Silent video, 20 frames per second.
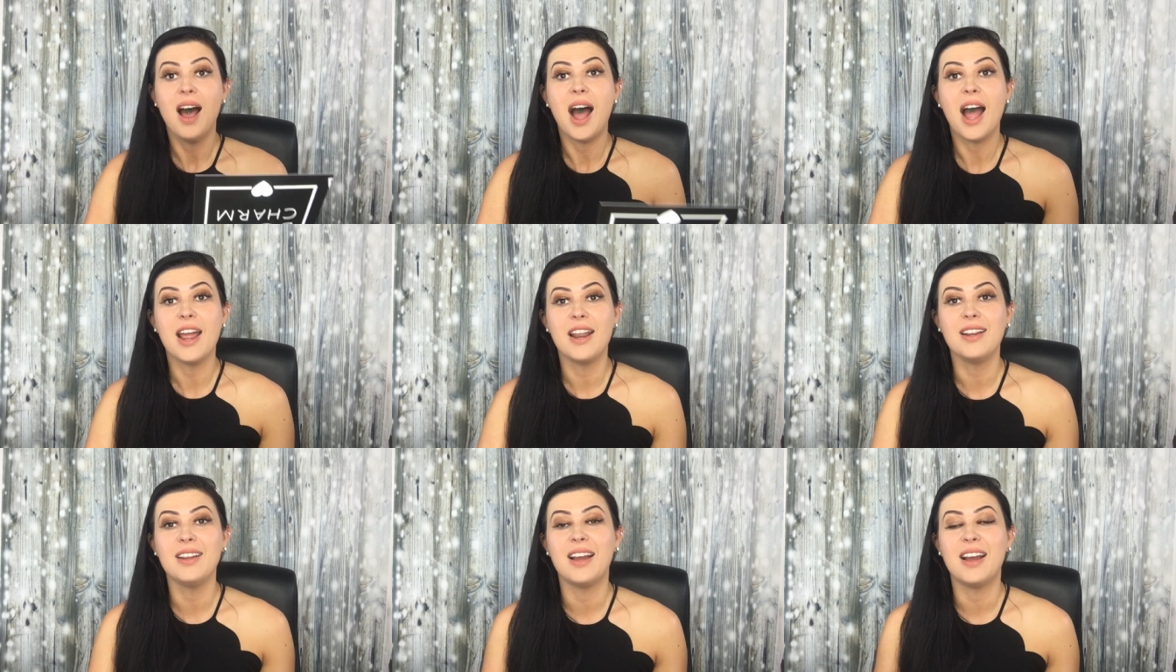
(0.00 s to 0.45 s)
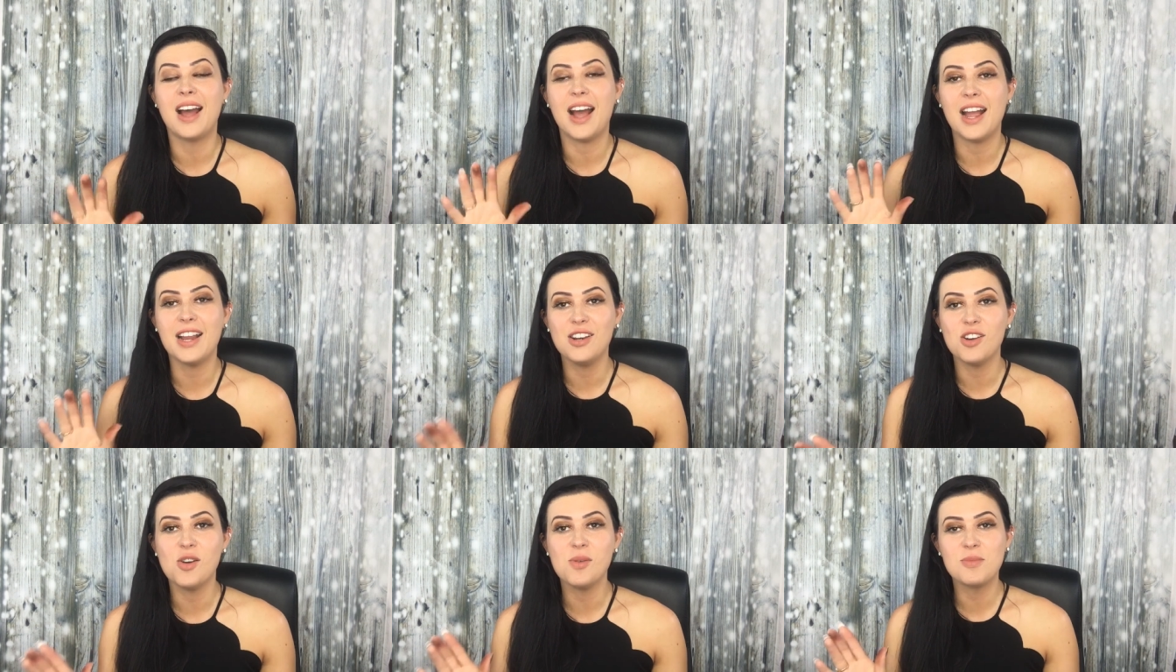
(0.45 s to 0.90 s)
I,
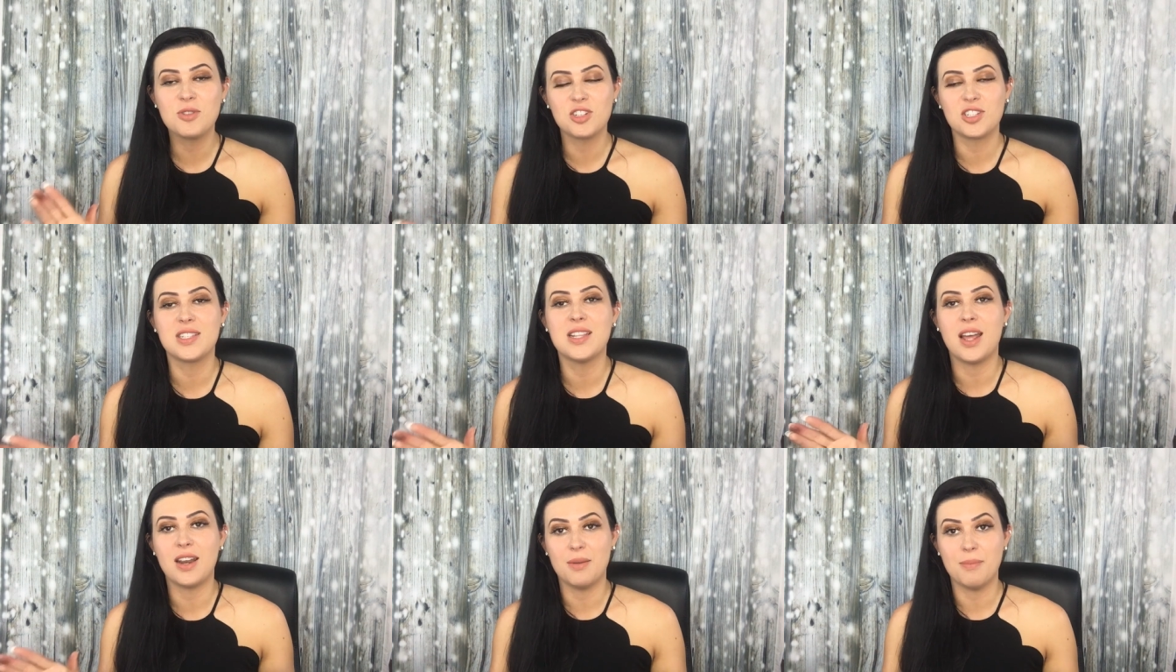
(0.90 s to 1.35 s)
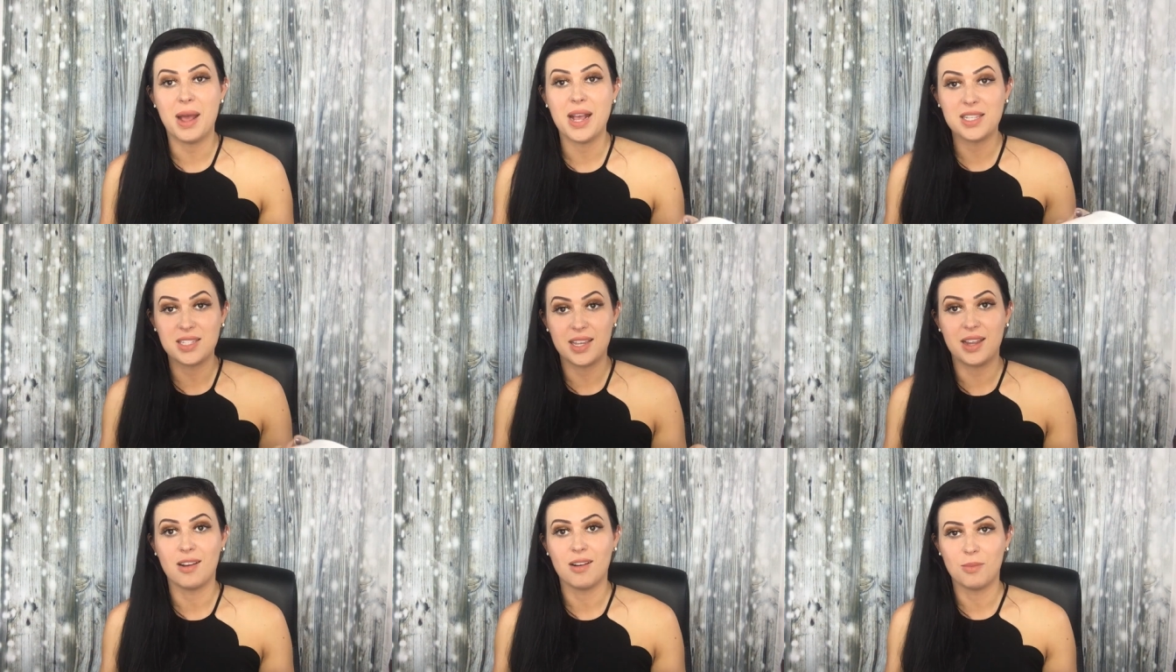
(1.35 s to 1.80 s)
I know I'm just not a
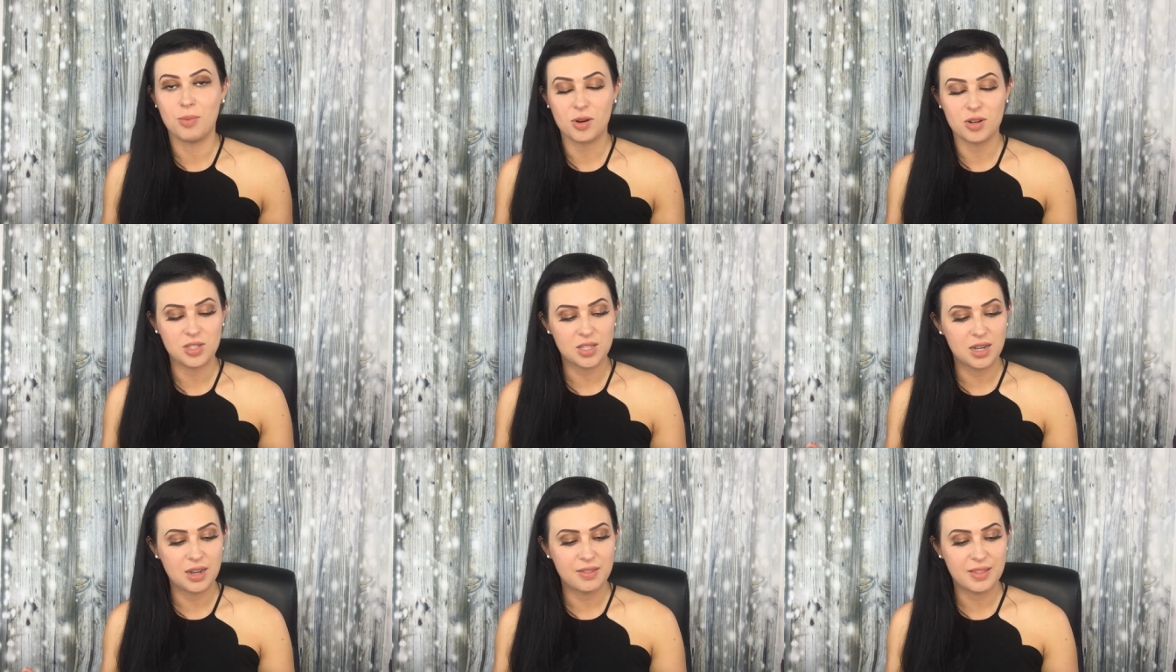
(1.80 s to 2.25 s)
mascara person,